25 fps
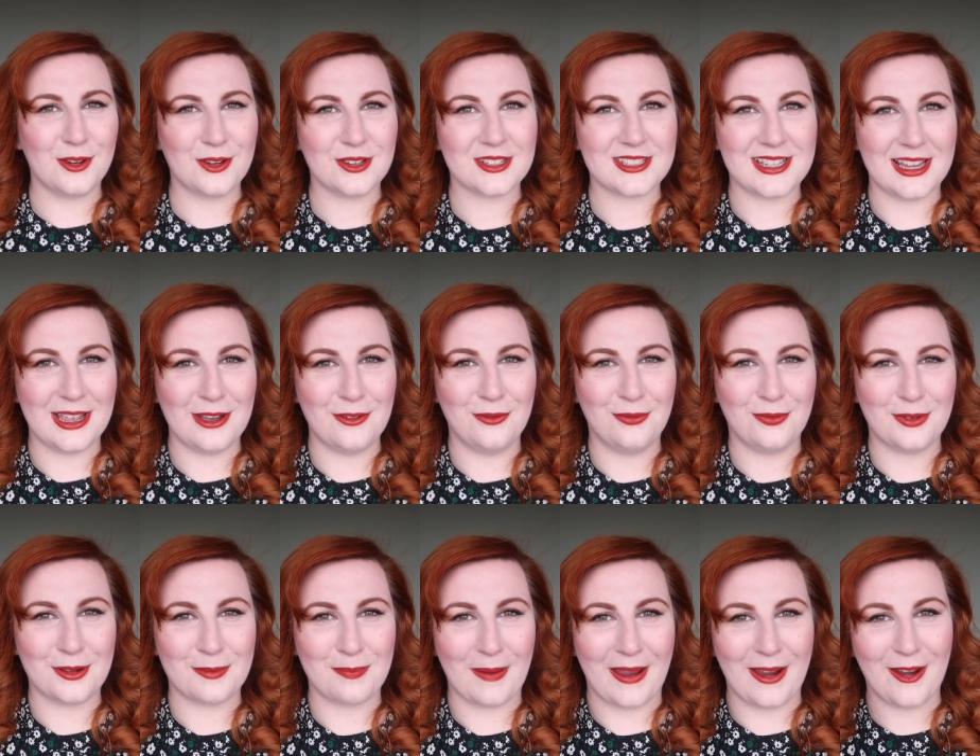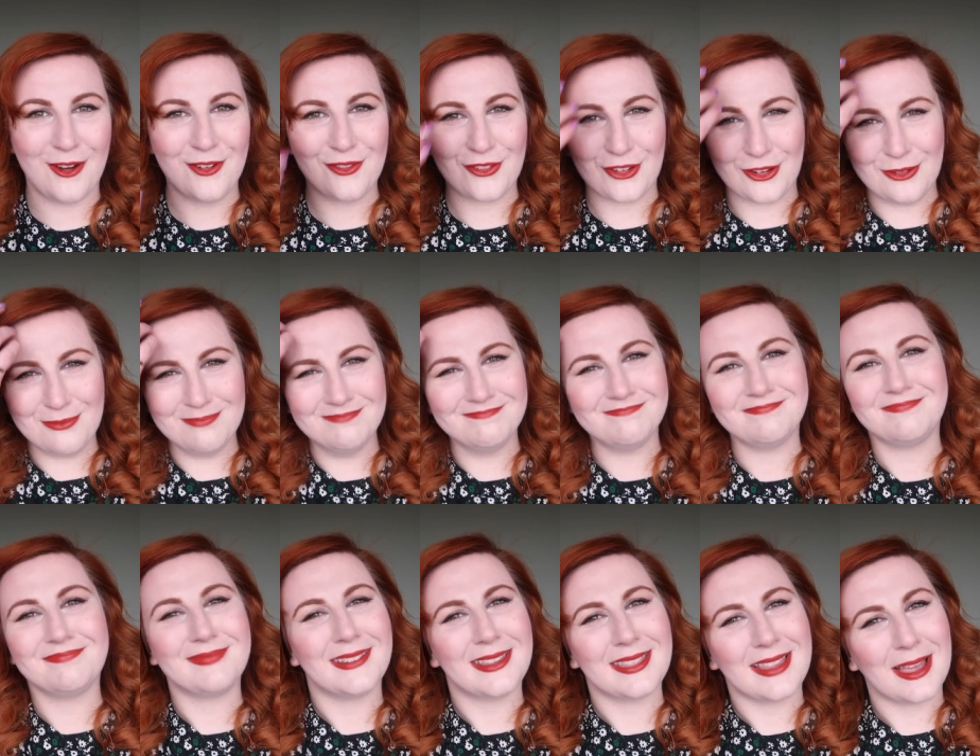yourself with perfume
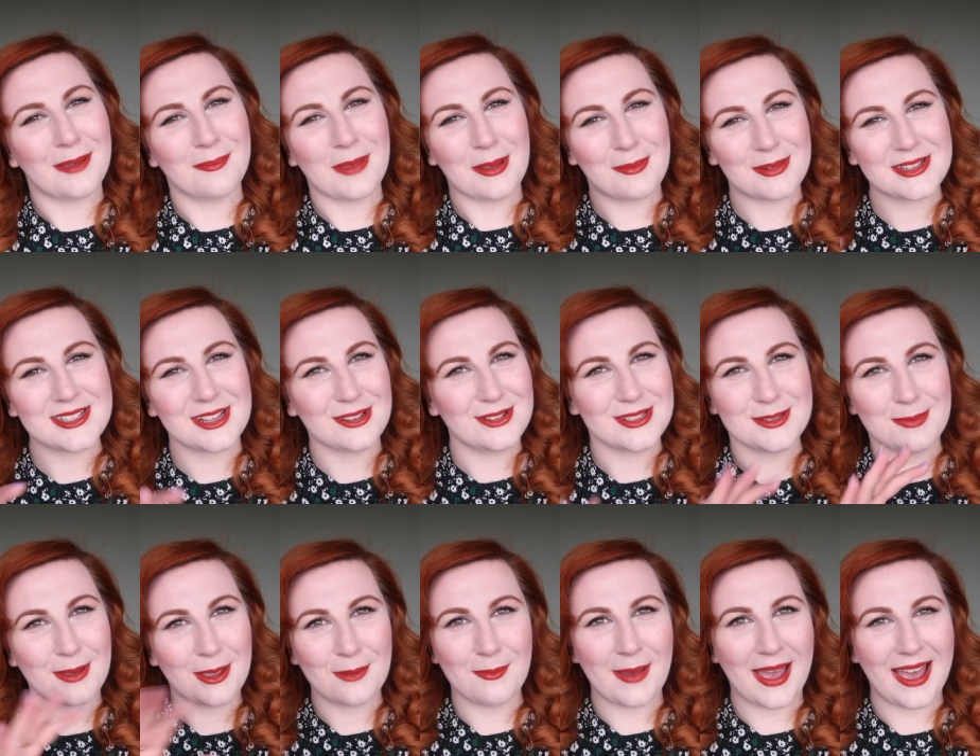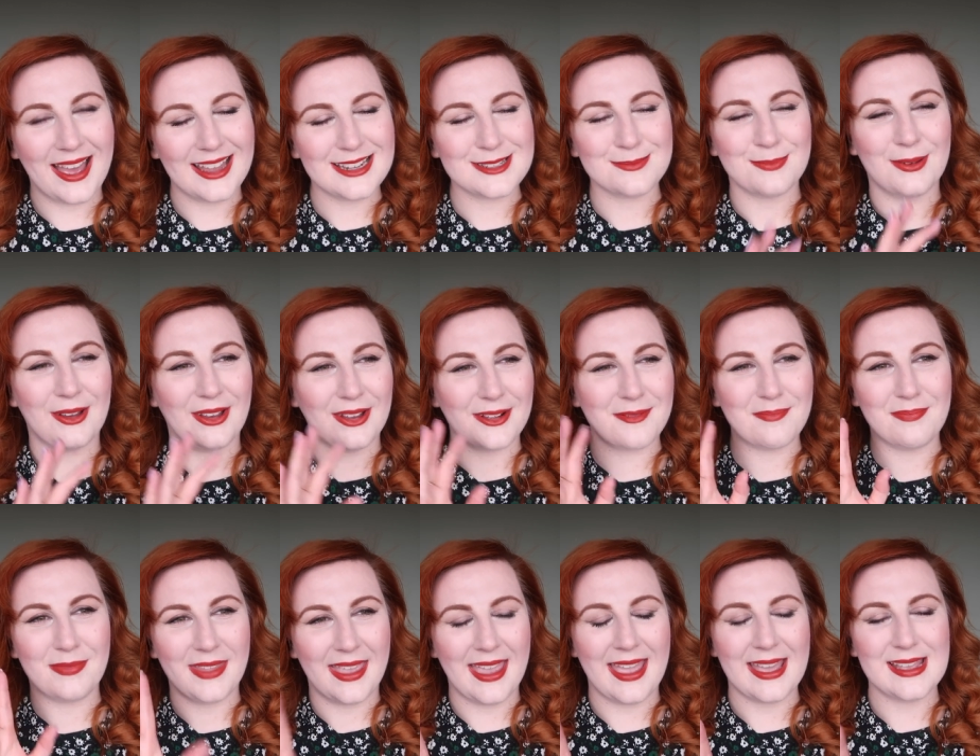that maybe sounds a bit mad but
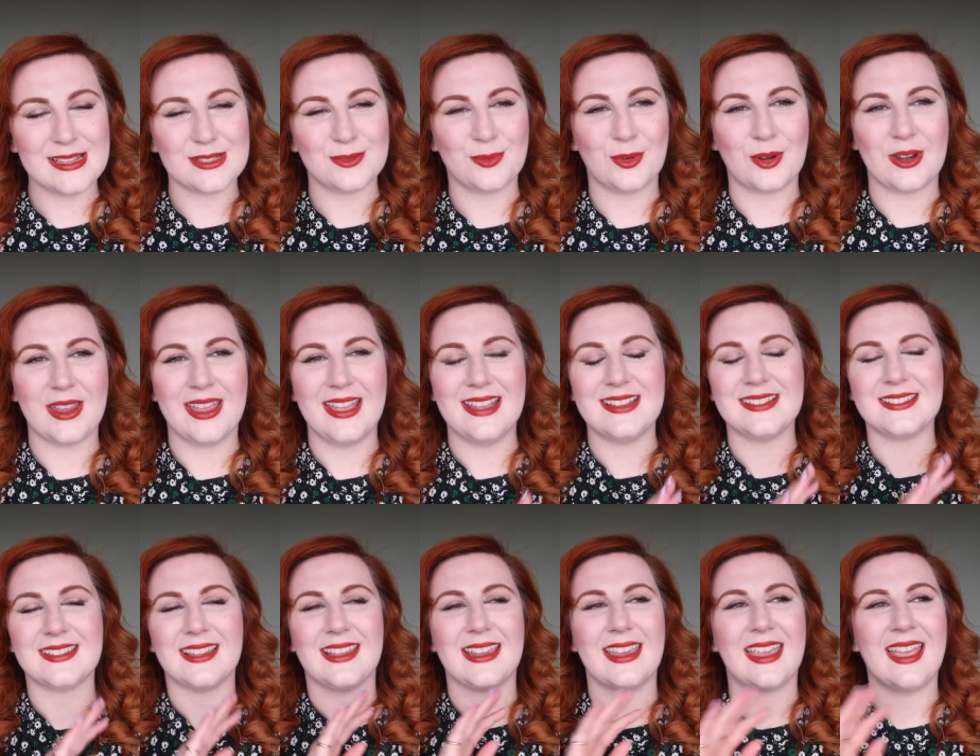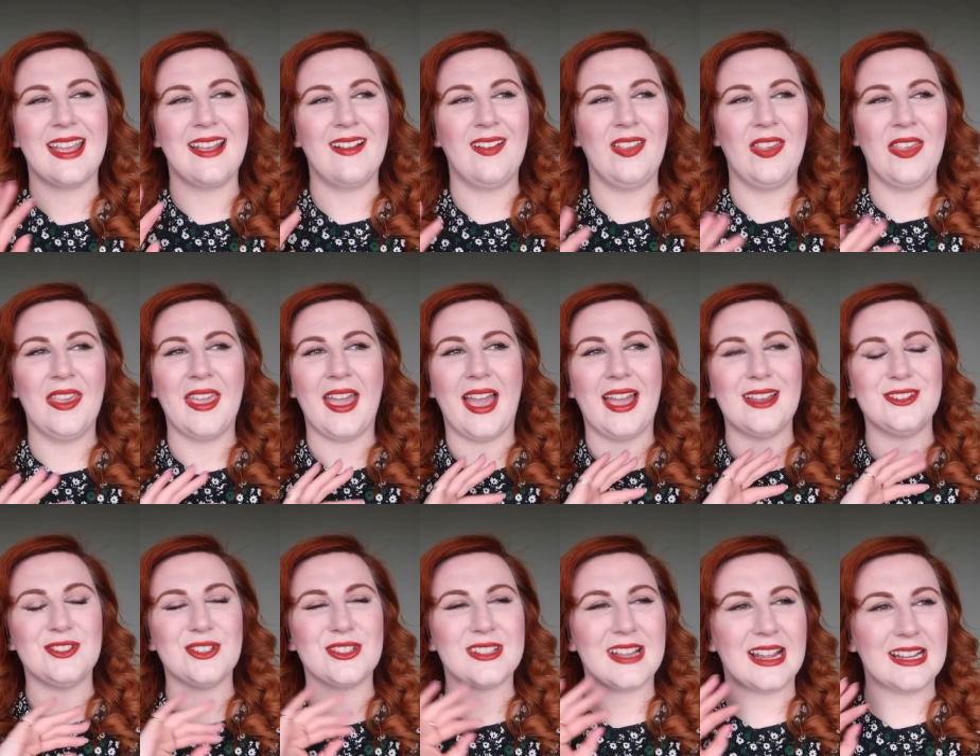it is what it is like I
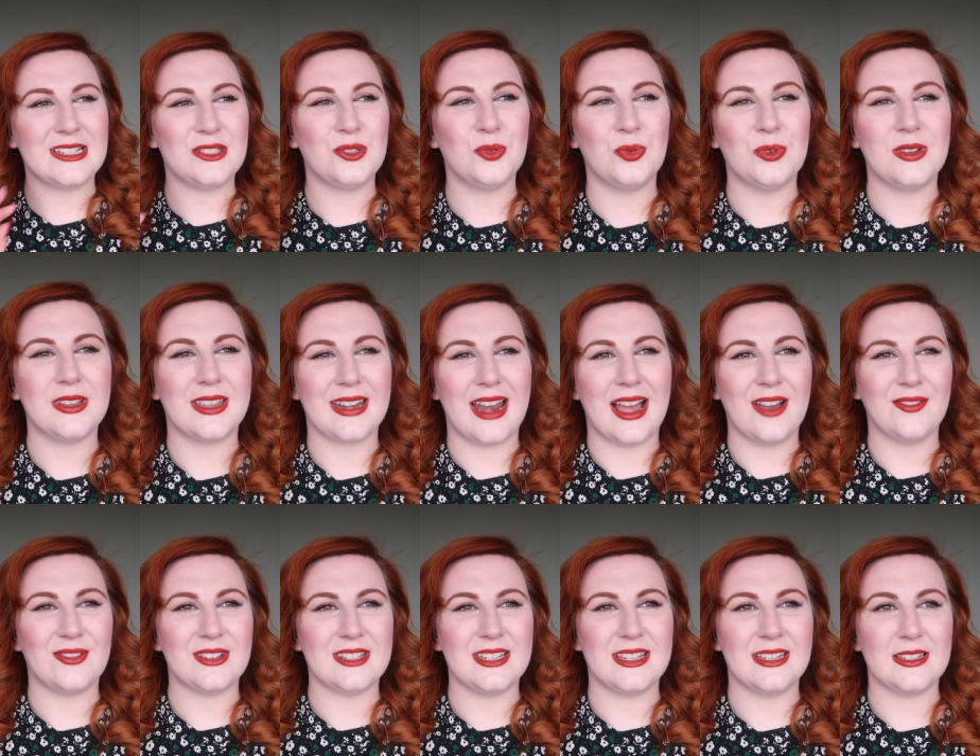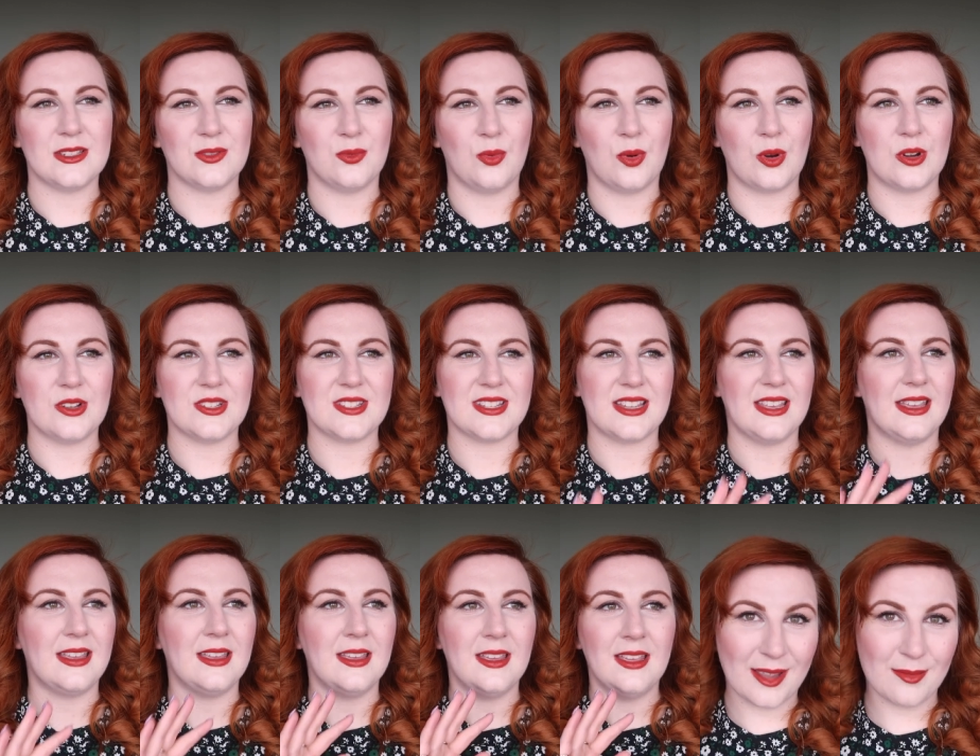just, I don't gravitate towards it.